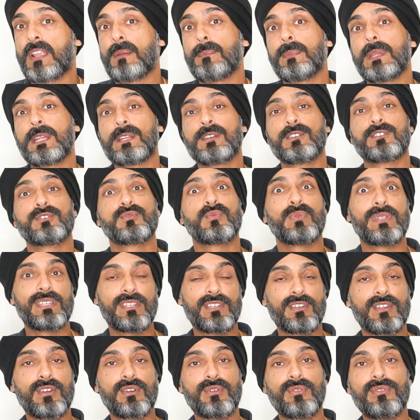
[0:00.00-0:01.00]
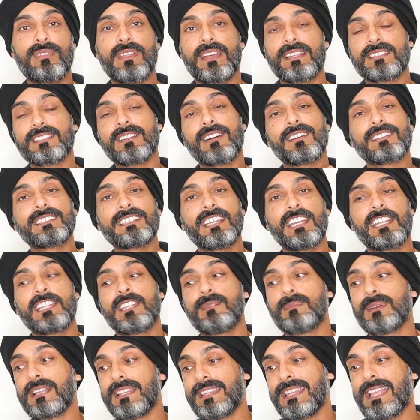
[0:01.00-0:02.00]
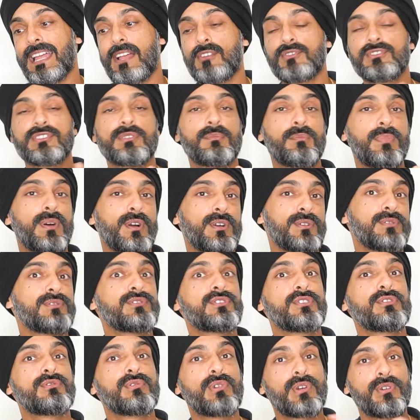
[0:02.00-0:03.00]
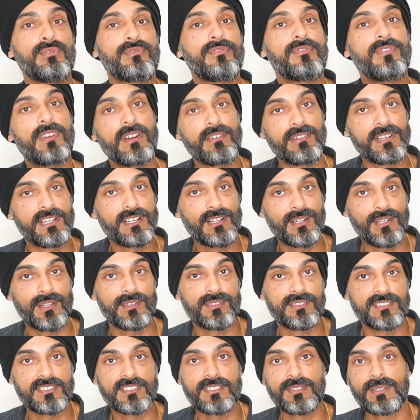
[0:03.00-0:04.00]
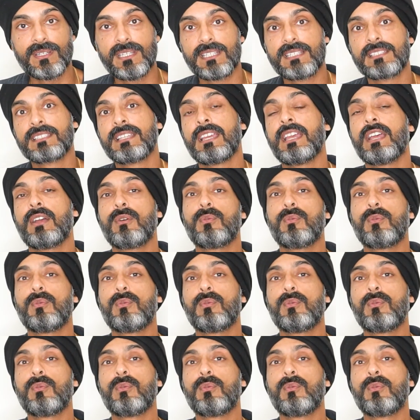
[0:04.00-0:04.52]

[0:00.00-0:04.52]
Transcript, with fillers: because we know that titanium allows the bone to grow very close to it